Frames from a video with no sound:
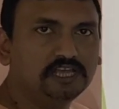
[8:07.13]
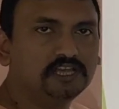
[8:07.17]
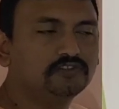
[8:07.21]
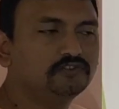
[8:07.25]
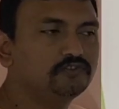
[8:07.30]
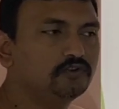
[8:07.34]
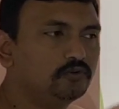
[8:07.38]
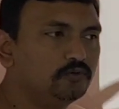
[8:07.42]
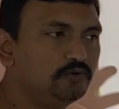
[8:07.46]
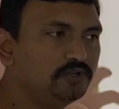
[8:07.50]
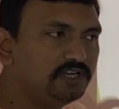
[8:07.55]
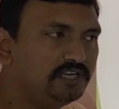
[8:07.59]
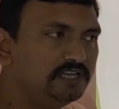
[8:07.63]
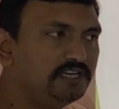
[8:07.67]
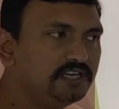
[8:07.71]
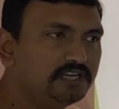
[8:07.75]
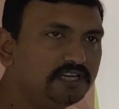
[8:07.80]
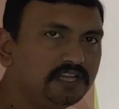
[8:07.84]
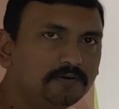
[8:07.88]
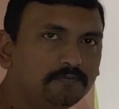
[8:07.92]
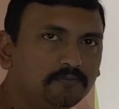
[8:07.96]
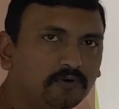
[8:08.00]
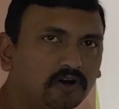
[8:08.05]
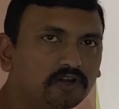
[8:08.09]
So,
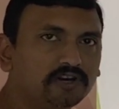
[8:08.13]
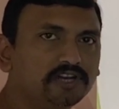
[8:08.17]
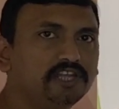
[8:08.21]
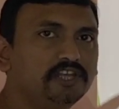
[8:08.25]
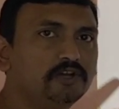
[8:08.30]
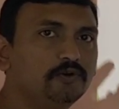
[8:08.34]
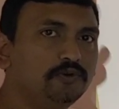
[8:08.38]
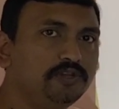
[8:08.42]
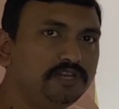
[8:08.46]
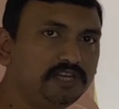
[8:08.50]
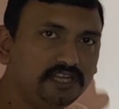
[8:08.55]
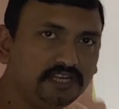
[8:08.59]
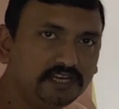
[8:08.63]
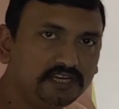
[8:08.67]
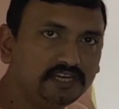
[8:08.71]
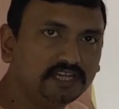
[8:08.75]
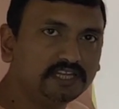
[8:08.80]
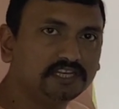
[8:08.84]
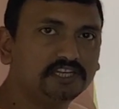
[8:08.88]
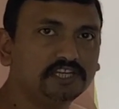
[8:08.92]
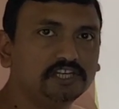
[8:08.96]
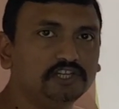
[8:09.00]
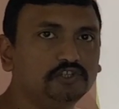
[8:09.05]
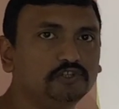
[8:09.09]
within the body, within
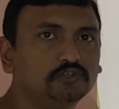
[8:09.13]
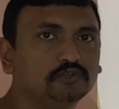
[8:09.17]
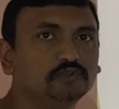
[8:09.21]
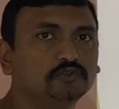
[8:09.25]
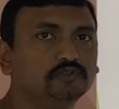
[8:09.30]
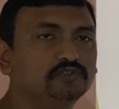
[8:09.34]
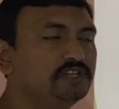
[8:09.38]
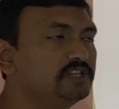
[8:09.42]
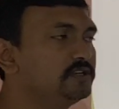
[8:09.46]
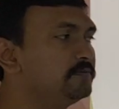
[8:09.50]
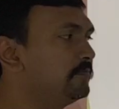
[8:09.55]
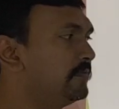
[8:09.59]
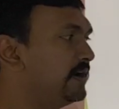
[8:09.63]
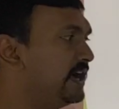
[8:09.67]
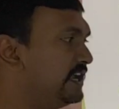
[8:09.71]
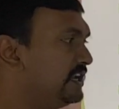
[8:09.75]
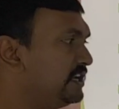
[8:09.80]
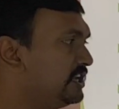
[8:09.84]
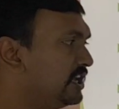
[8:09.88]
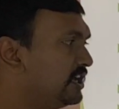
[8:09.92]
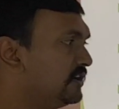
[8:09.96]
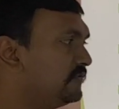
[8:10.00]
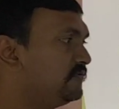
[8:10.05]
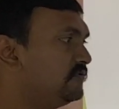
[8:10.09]
the tissues, it
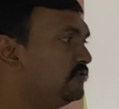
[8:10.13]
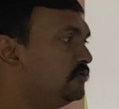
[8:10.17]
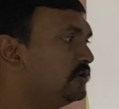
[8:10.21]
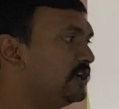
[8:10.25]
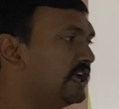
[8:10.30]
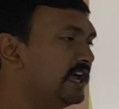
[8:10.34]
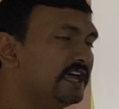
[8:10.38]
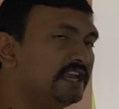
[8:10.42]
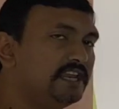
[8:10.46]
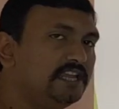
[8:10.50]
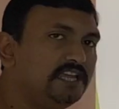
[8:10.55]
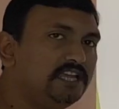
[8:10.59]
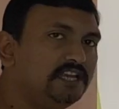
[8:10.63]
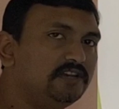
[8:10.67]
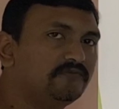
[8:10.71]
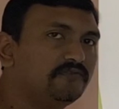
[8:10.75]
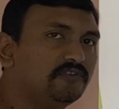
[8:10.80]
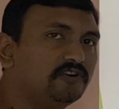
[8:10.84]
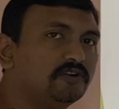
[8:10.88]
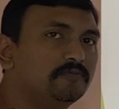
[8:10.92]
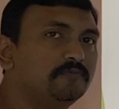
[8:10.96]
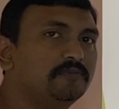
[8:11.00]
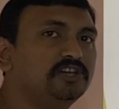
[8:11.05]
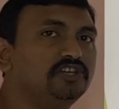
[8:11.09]
might have to carry
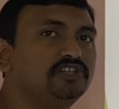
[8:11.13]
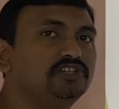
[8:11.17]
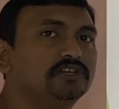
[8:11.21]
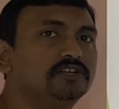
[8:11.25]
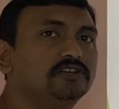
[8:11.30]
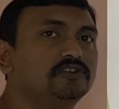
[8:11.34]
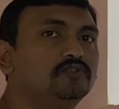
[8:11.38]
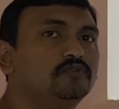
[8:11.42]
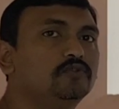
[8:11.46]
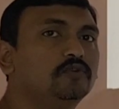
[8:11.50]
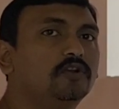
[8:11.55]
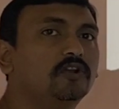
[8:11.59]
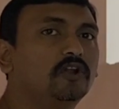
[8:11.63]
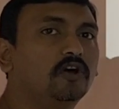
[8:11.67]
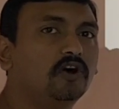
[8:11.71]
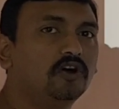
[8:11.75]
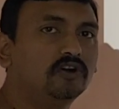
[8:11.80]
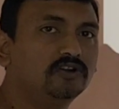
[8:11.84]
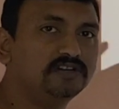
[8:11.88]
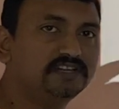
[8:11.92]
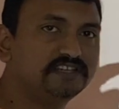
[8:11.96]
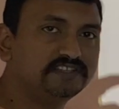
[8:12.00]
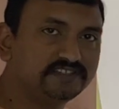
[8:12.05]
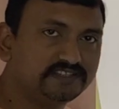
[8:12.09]
information to
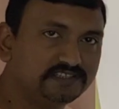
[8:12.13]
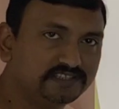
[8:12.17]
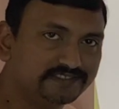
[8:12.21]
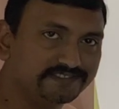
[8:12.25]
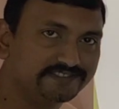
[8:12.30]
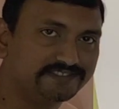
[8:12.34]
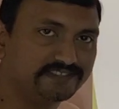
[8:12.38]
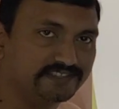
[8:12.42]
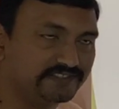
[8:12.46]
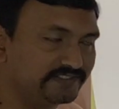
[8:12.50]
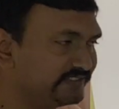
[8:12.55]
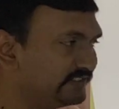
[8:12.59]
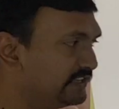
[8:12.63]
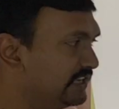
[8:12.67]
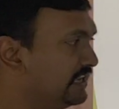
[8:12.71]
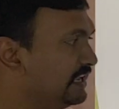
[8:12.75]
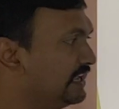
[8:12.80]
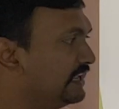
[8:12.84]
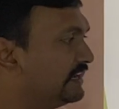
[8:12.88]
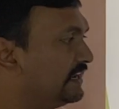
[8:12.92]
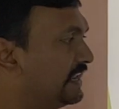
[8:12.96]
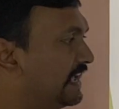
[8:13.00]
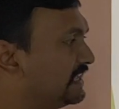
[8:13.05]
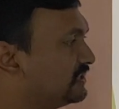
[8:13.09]
long
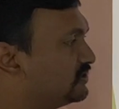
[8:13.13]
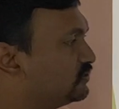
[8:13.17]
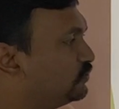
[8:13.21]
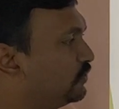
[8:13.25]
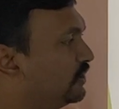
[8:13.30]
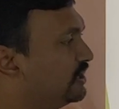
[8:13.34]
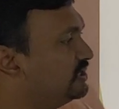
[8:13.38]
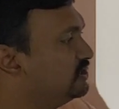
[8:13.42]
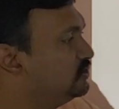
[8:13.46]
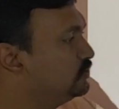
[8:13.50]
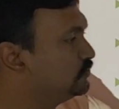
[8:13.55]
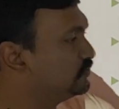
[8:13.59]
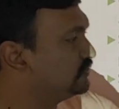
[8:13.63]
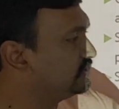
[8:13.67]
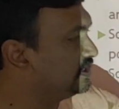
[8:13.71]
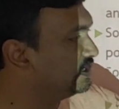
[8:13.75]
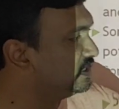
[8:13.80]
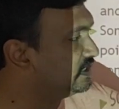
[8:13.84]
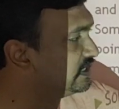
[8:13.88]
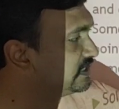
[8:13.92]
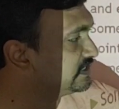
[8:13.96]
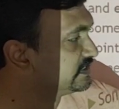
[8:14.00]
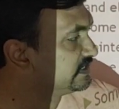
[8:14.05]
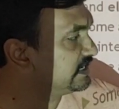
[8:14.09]
distances. That's why you see the